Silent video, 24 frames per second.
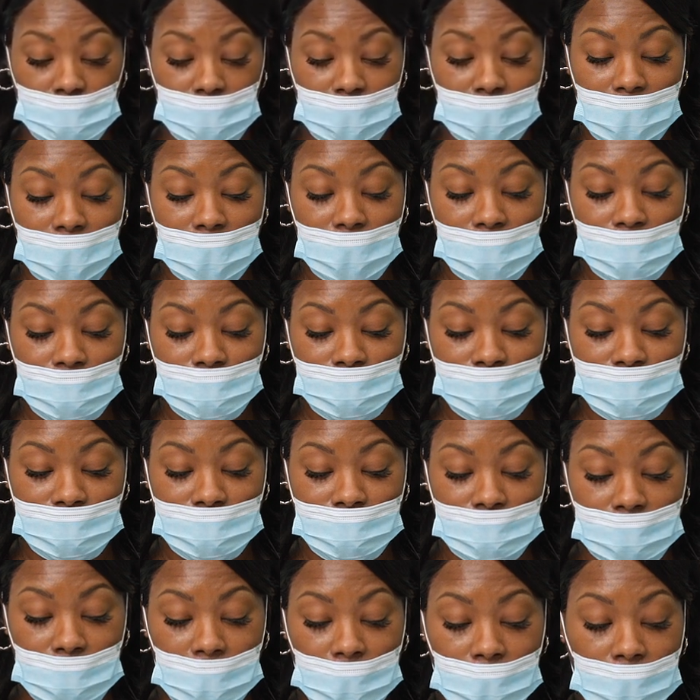Okay.
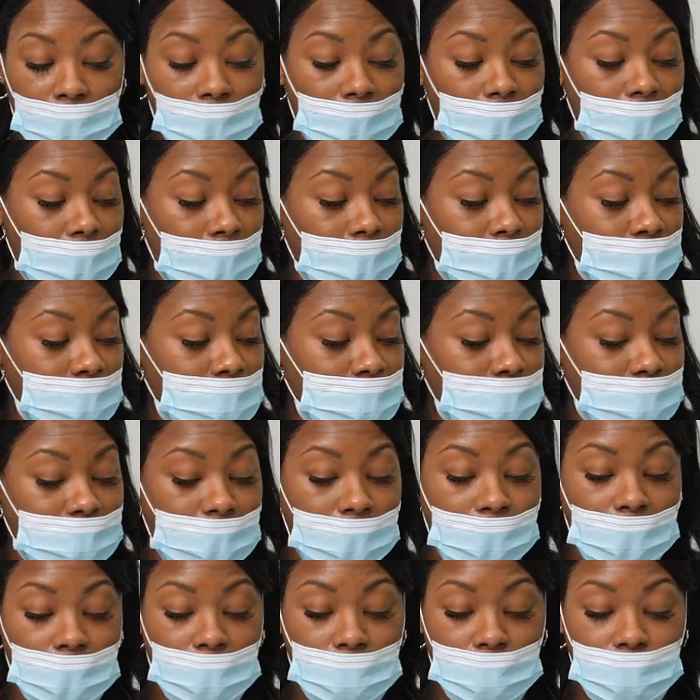
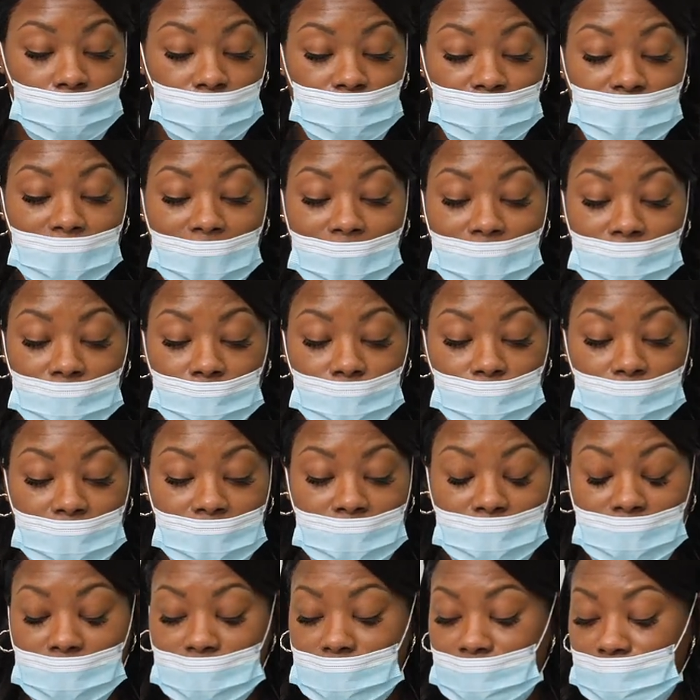So
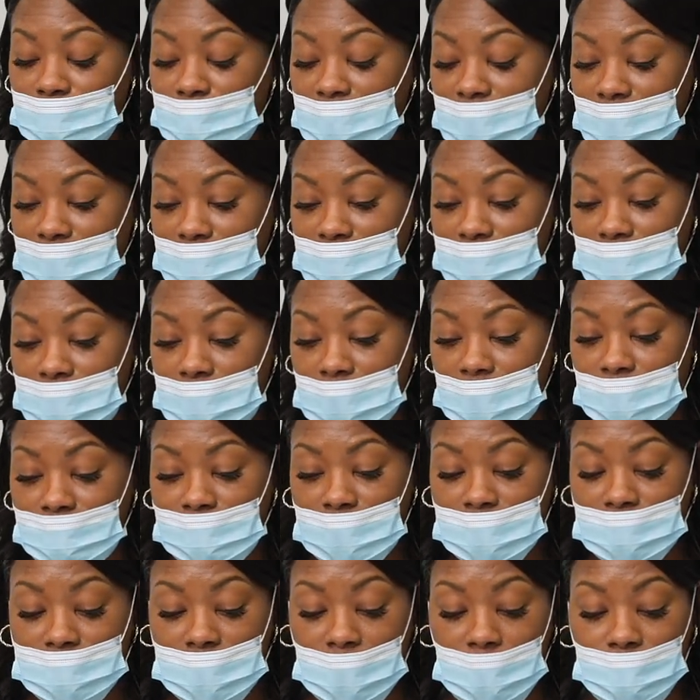following the completion of
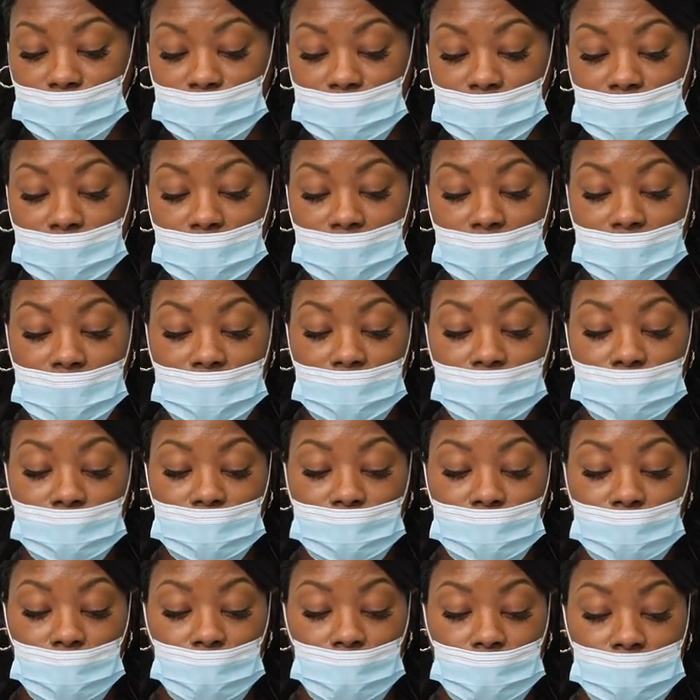the sculpted nail
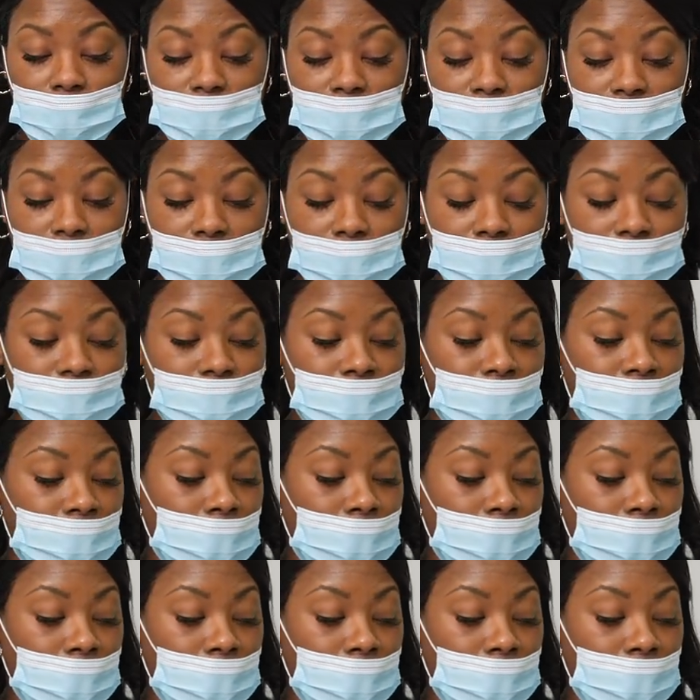portion,